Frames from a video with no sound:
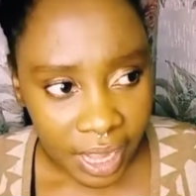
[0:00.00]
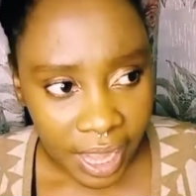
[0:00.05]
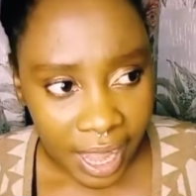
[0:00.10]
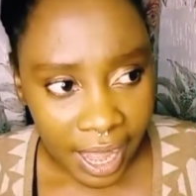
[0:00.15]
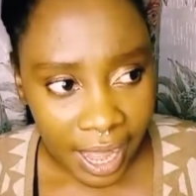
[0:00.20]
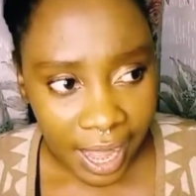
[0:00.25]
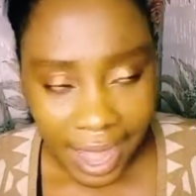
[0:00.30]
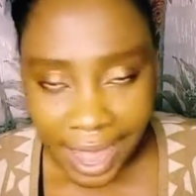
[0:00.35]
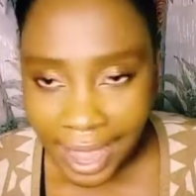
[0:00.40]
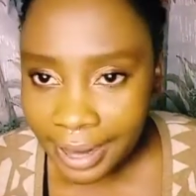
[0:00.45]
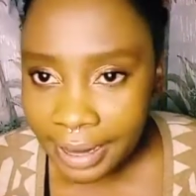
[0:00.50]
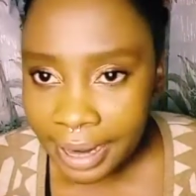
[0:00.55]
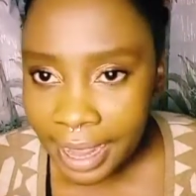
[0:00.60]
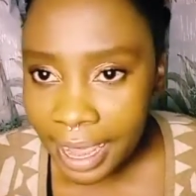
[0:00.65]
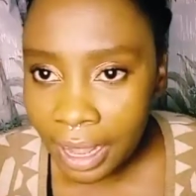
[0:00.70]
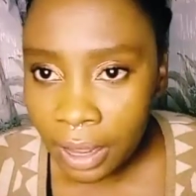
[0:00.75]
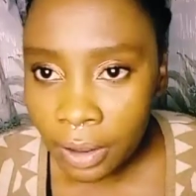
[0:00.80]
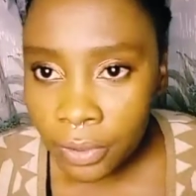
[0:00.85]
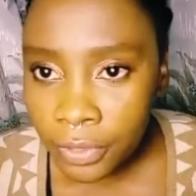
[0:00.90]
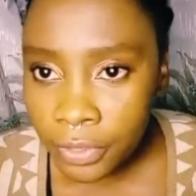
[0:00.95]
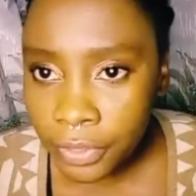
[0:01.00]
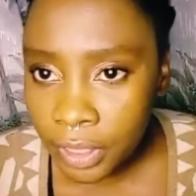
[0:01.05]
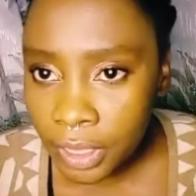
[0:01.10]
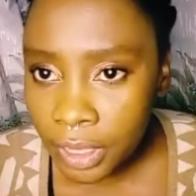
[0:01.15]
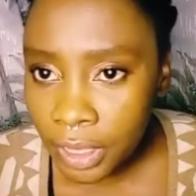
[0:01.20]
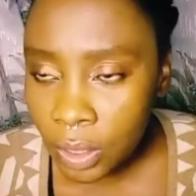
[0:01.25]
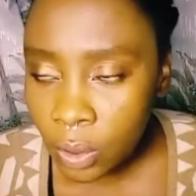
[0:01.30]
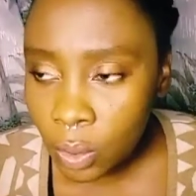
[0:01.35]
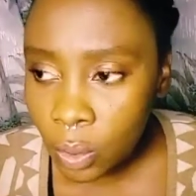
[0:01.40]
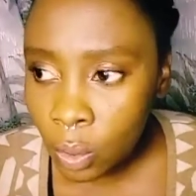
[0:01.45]
are
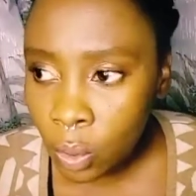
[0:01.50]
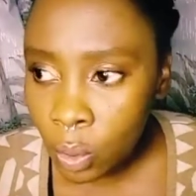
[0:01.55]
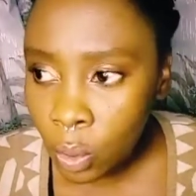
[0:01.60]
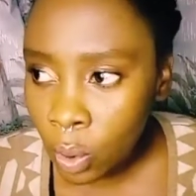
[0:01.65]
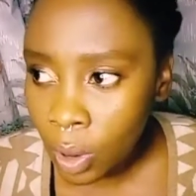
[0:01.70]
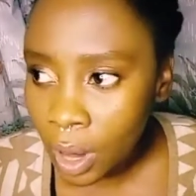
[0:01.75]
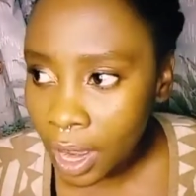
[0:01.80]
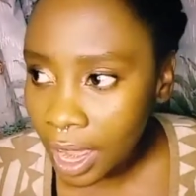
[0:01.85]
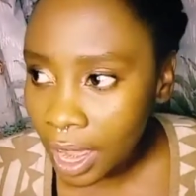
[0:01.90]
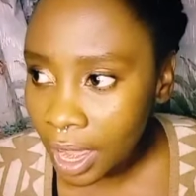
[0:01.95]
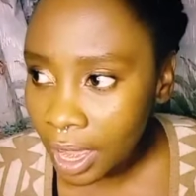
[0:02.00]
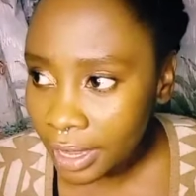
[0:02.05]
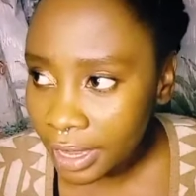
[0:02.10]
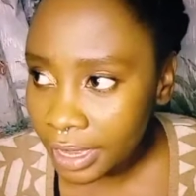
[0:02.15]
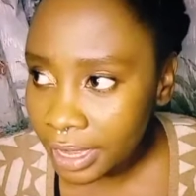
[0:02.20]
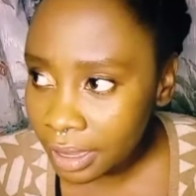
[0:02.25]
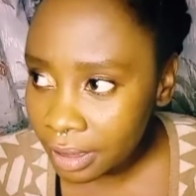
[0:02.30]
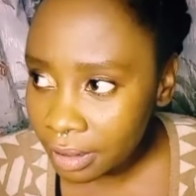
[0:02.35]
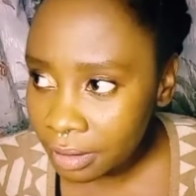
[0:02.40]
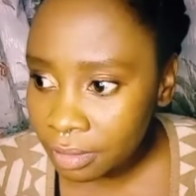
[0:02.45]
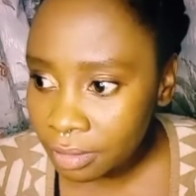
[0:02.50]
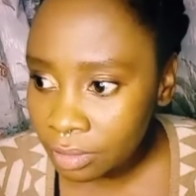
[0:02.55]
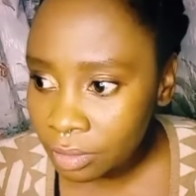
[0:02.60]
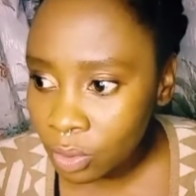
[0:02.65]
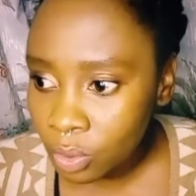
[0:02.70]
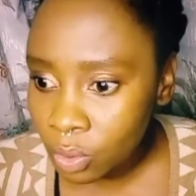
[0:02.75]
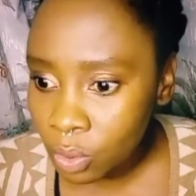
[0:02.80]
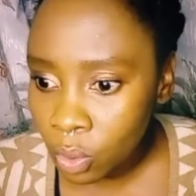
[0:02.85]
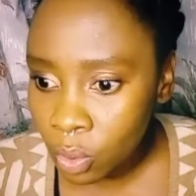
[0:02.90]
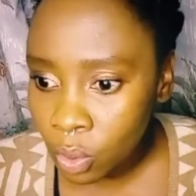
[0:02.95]
unhealthy or are ill
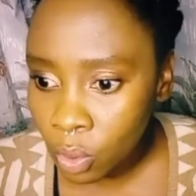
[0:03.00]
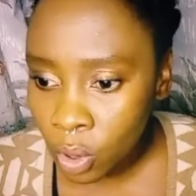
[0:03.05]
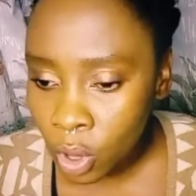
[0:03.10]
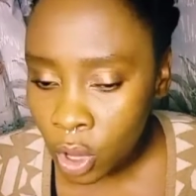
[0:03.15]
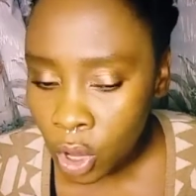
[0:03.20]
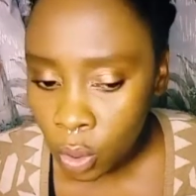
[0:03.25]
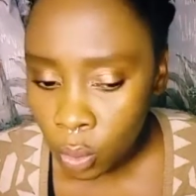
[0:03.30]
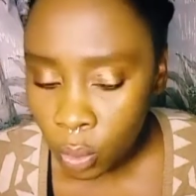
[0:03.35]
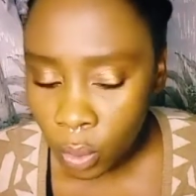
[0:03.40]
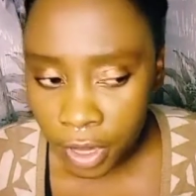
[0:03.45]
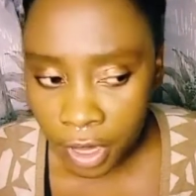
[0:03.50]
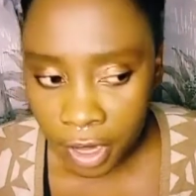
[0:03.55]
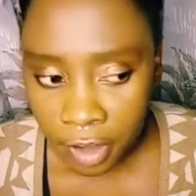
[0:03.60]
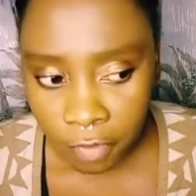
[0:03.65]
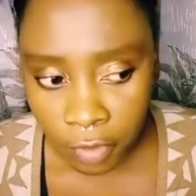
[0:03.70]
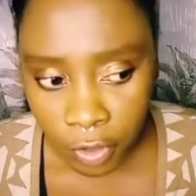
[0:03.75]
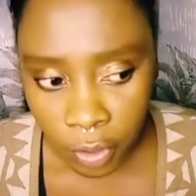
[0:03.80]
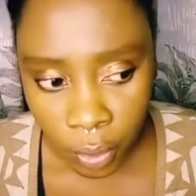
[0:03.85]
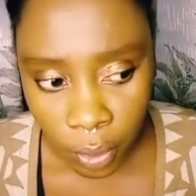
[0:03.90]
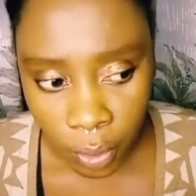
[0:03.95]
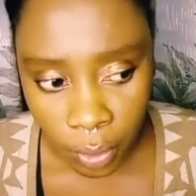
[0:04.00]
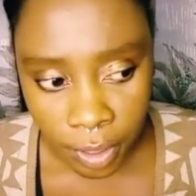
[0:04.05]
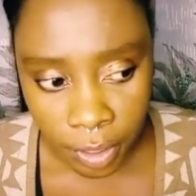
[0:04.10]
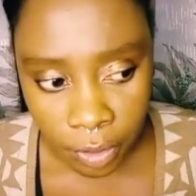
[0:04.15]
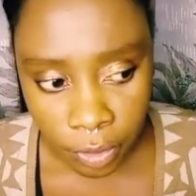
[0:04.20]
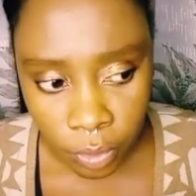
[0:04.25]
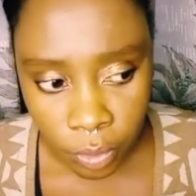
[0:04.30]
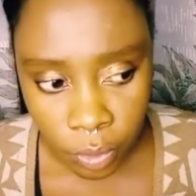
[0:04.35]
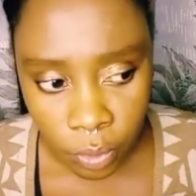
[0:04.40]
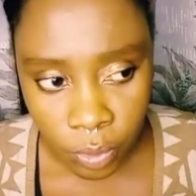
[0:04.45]
or whatever you're going
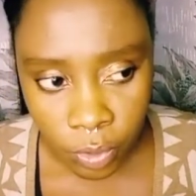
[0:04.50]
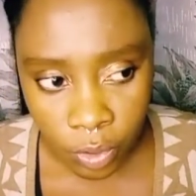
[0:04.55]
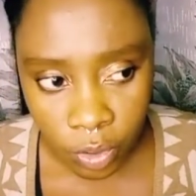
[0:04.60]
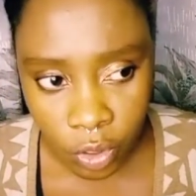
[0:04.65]
through,